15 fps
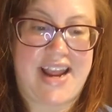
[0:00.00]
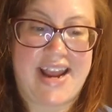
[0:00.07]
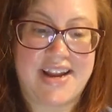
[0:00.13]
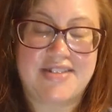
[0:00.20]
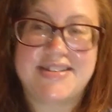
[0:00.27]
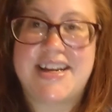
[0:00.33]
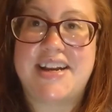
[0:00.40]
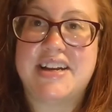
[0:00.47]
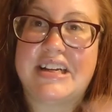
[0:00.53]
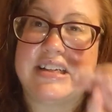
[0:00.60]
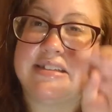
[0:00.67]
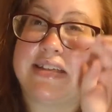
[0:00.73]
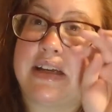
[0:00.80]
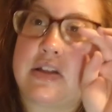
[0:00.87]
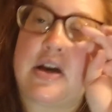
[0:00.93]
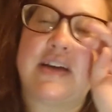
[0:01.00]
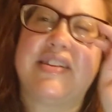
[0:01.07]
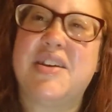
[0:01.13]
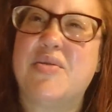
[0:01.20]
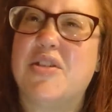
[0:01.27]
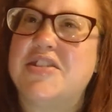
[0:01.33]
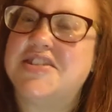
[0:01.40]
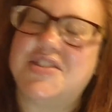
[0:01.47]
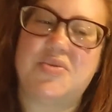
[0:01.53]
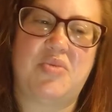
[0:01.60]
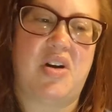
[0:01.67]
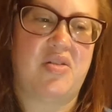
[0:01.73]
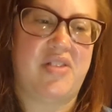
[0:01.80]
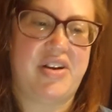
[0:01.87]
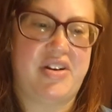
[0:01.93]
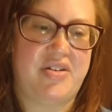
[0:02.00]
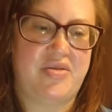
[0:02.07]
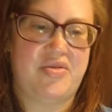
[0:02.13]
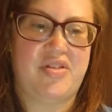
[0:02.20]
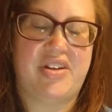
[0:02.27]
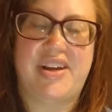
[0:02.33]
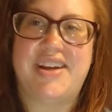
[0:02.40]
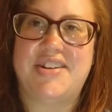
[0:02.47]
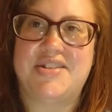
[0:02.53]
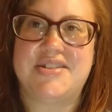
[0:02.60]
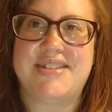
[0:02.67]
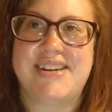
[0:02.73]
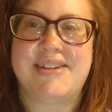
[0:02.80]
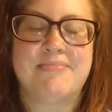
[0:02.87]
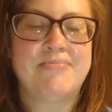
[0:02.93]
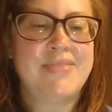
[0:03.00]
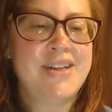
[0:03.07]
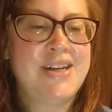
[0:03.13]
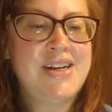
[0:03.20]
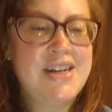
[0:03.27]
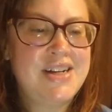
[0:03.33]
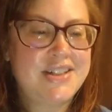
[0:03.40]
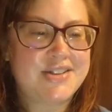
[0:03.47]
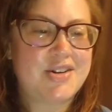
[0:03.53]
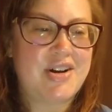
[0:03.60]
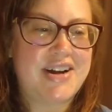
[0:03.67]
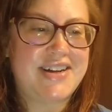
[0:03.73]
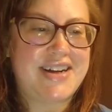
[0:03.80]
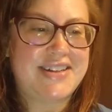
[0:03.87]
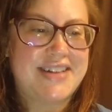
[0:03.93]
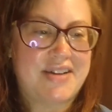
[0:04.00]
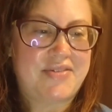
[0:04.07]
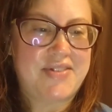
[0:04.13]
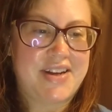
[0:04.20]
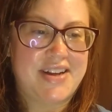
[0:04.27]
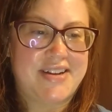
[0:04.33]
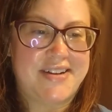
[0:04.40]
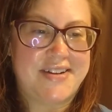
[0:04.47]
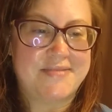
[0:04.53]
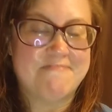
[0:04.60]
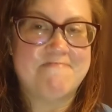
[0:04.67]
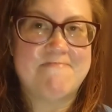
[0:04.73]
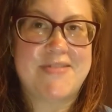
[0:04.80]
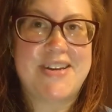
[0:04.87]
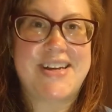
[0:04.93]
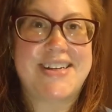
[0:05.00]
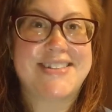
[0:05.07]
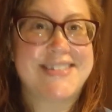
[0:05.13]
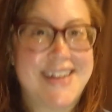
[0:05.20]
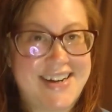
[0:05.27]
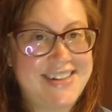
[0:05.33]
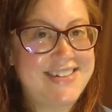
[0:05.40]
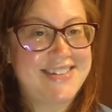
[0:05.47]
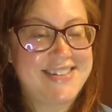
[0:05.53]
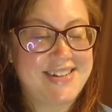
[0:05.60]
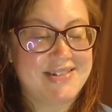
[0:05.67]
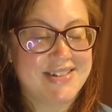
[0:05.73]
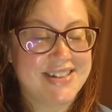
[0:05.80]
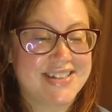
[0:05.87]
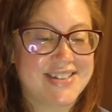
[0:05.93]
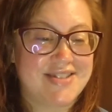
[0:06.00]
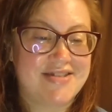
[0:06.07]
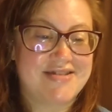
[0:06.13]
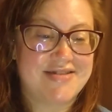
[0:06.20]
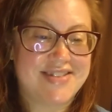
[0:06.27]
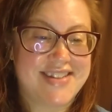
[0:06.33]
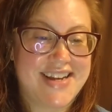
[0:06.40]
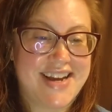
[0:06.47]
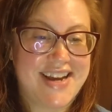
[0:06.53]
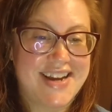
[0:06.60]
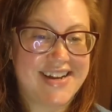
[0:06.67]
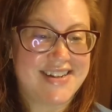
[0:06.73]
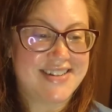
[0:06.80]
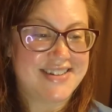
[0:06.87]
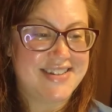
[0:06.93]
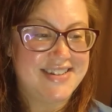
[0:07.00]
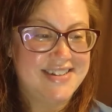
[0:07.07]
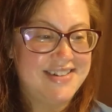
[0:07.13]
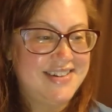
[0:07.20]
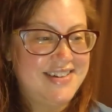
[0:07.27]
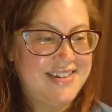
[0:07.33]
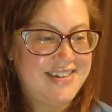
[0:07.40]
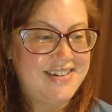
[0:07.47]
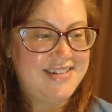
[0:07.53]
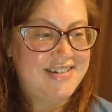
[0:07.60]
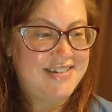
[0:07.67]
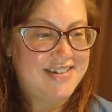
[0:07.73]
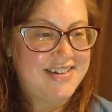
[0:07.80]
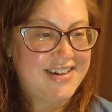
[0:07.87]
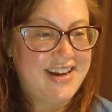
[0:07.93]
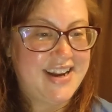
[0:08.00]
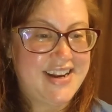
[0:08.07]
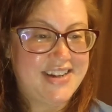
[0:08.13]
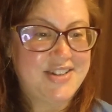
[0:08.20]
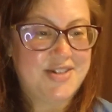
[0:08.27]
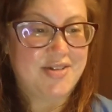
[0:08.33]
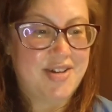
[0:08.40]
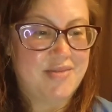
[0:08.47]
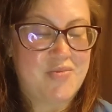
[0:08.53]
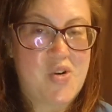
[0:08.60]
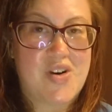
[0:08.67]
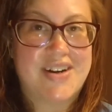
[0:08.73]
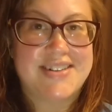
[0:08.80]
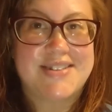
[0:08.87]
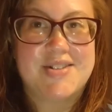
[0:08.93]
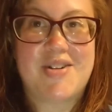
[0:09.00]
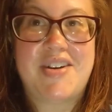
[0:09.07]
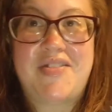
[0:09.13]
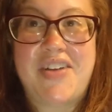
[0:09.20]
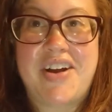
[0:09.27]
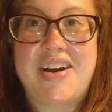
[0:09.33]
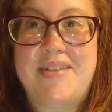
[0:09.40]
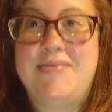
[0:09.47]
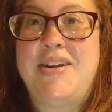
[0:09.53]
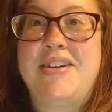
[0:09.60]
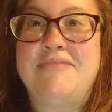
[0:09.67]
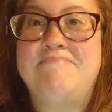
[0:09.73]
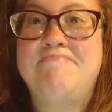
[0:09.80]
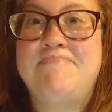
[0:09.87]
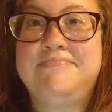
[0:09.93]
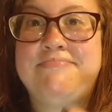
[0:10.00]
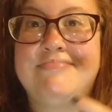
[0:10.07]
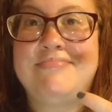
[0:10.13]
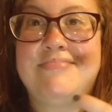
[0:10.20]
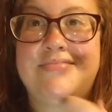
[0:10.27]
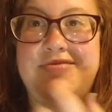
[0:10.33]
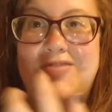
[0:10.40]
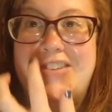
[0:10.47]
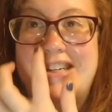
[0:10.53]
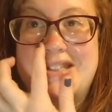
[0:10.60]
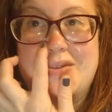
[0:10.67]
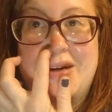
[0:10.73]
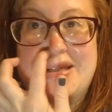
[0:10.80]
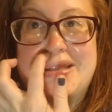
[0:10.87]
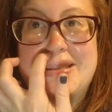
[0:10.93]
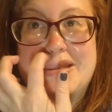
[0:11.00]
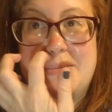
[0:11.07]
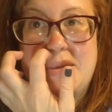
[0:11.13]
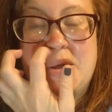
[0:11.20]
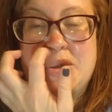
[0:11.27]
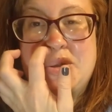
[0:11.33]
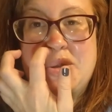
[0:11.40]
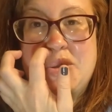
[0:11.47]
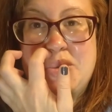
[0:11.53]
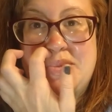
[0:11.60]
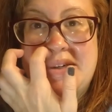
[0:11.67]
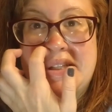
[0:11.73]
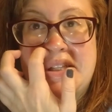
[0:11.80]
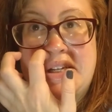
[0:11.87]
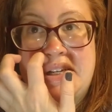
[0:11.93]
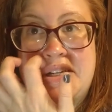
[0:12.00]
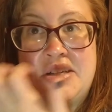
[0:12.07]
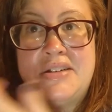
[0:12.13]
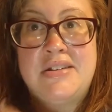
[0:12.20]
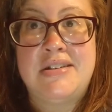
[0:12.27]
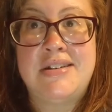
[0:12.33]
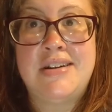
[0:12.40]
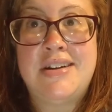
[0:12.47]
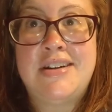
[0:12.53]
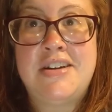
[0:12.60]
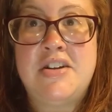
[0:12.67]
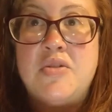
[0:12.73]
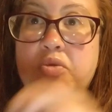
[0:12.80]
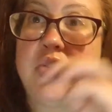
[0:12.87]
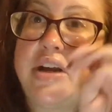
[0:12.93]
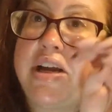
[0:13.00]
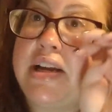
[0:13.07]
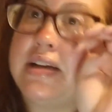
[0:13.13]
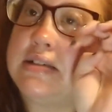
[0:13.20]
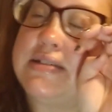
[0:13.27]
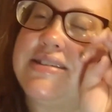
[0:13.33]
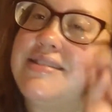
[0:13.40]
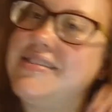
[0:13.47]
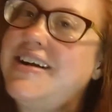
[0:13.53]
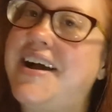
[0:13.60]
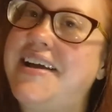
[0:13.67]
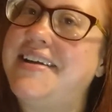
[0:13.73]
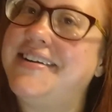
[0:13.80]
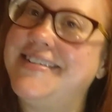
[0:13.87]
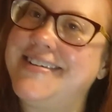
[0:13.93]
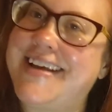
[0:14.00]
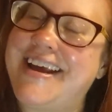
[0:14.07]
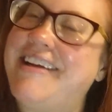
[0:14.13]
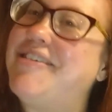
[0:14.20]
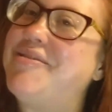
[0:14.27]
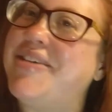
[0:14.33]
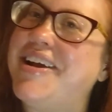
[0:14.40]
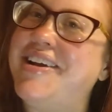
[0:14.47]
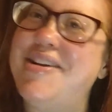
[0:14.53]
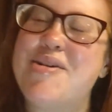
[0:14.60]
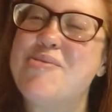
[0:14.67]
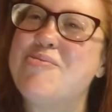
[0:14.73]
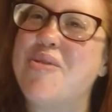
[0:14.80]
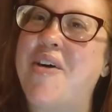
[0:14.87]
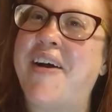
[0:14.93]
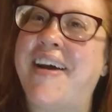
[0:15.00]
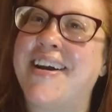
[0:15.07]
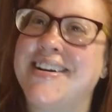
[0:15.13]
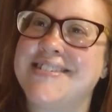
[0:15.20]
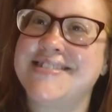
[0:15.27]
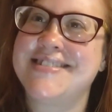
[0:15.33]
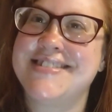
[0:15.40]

annotated because I thought they were just well written and really interesting. So I, I definitely am excited to see where this goes and get into it more. So I figured I'm going to finish watching some YouTube and then read until I can't read no more.